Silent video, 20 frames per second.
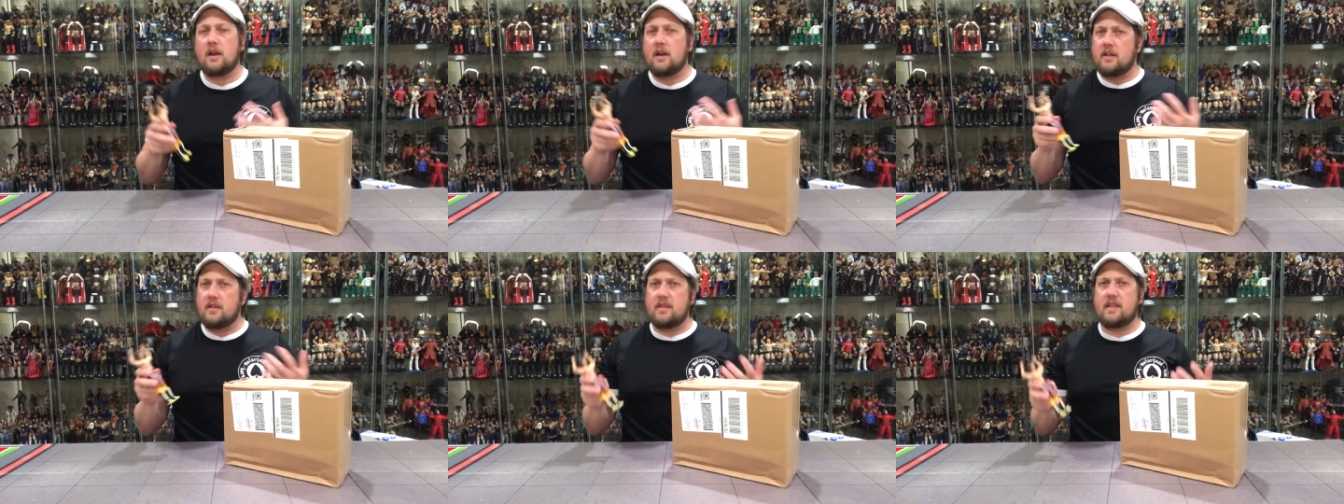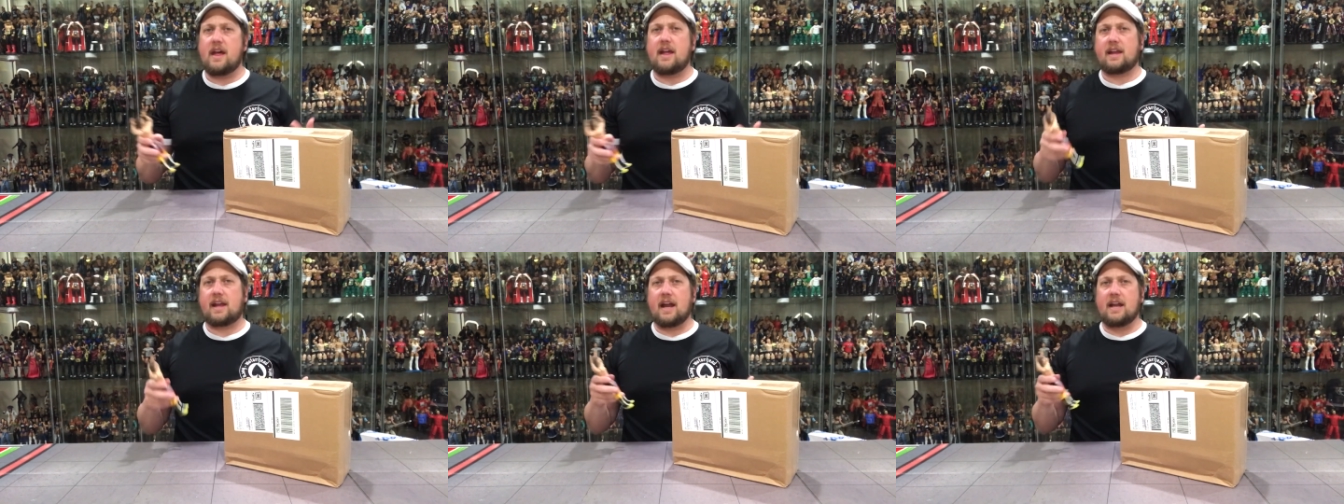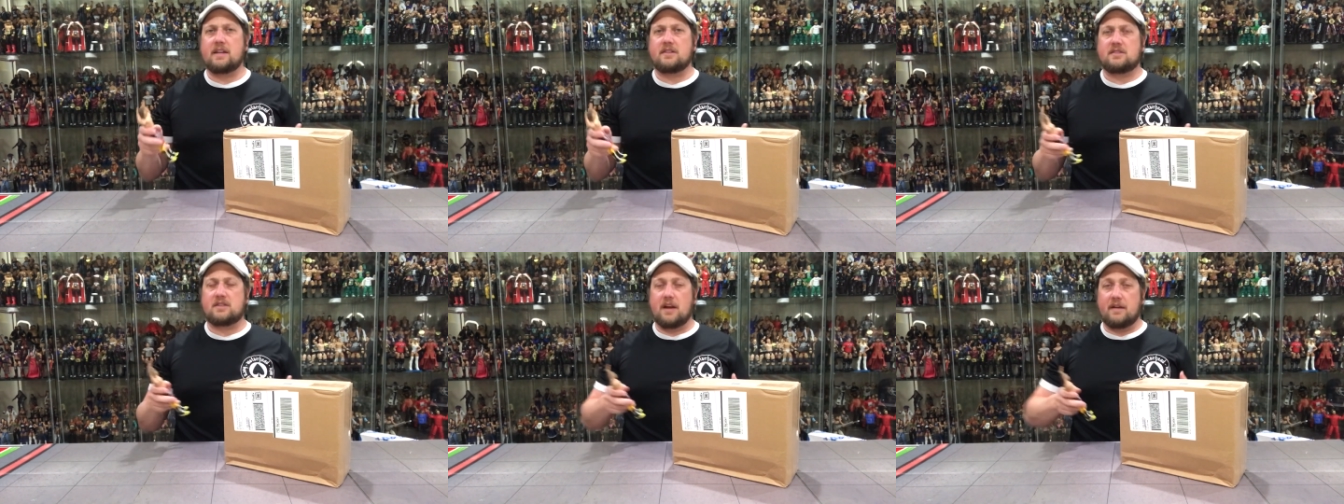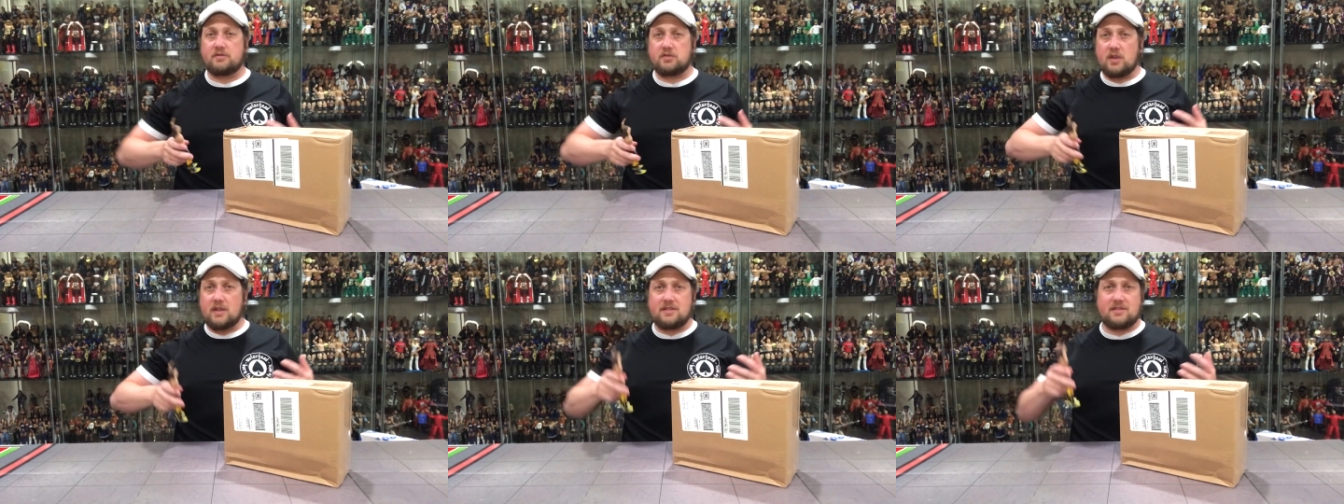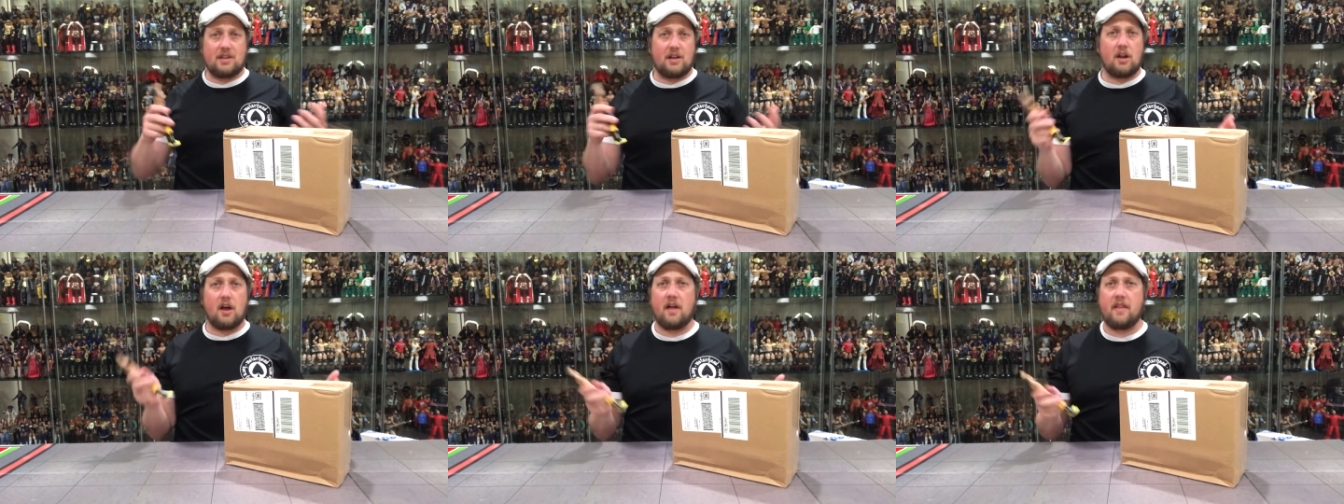That kind of stuff. So I
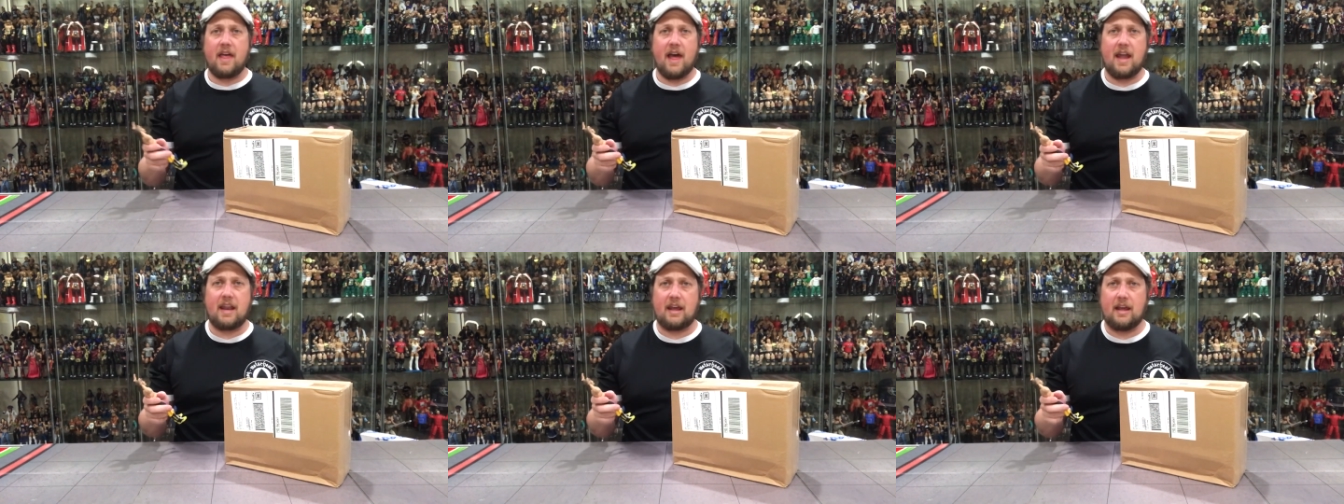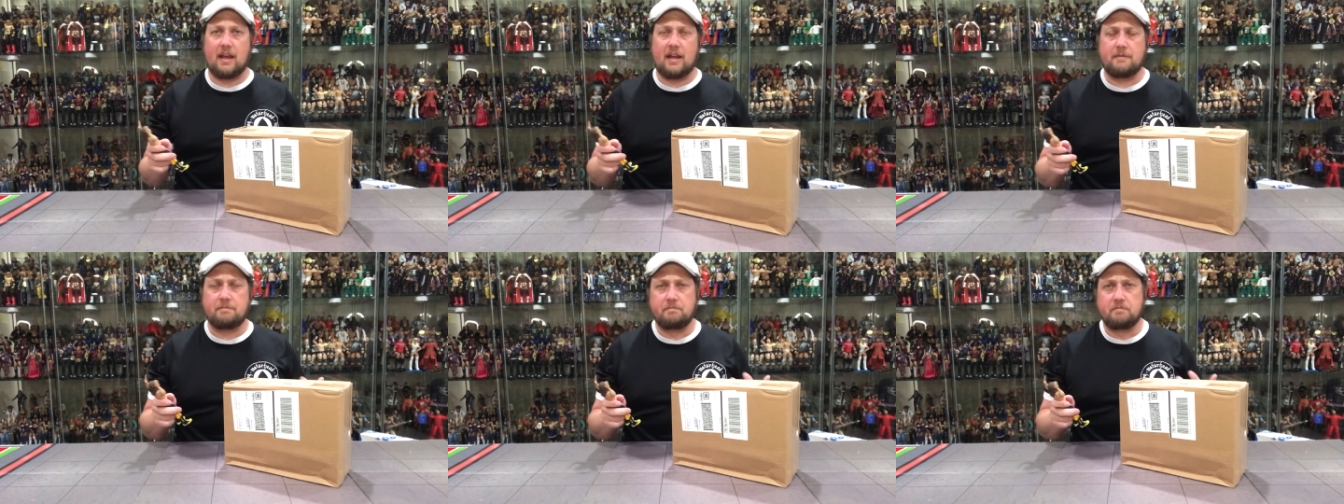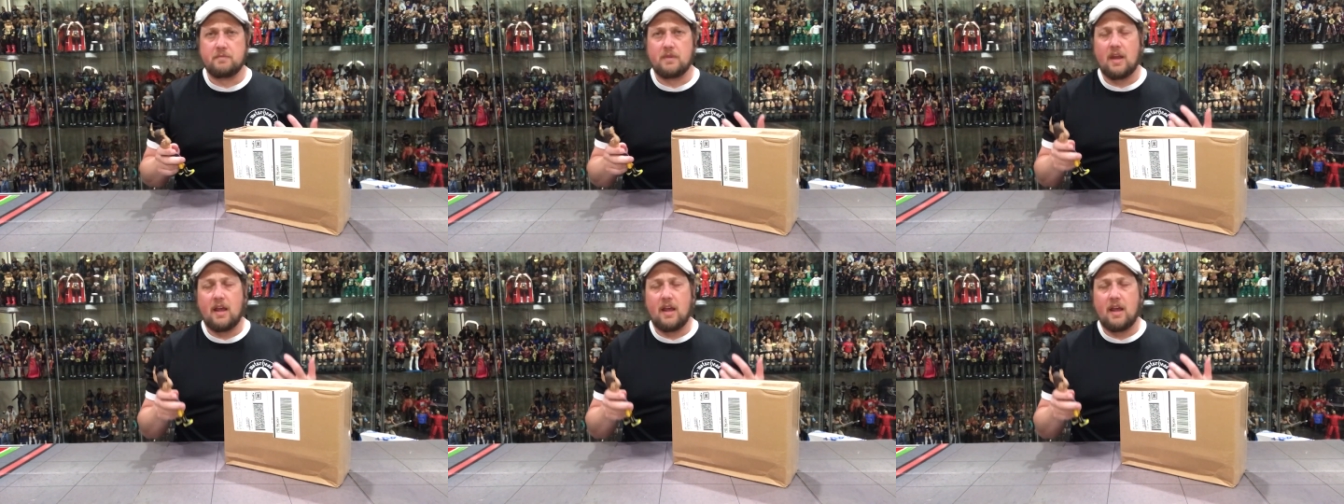sent all that in,